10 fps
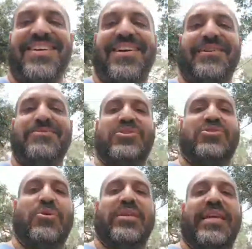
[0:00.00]
I'm
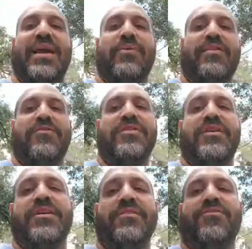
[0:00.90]
strolling. Can't wait
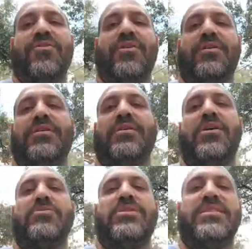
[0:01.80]
for
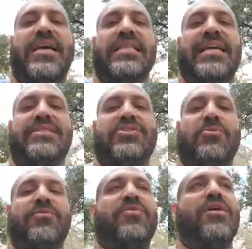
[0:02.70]
tonight, last
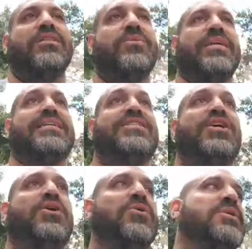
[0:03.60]
show before Halloween. I
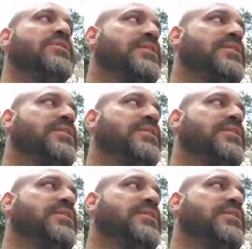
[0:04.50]
know.